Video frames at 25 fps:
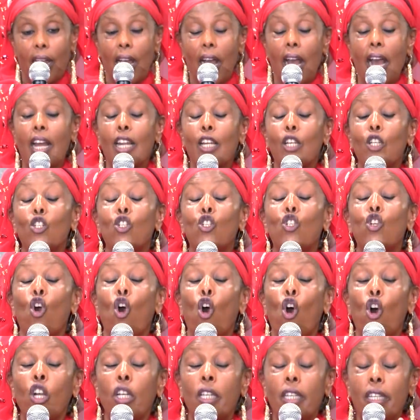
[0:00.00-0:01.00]
and
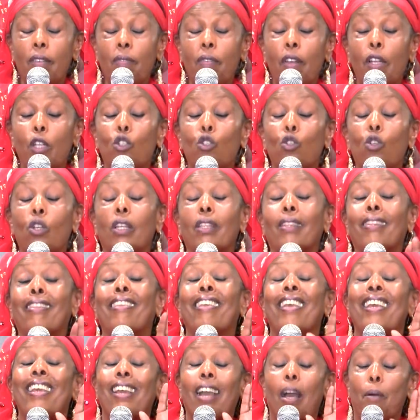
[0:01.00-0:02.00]
don't even
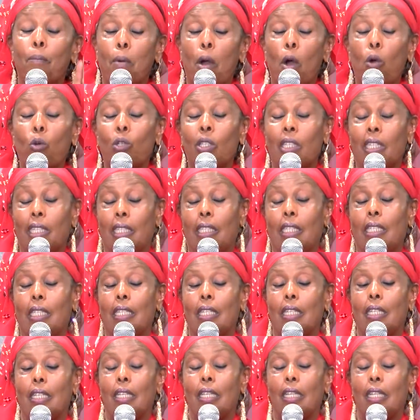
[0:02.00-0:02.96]
think about it.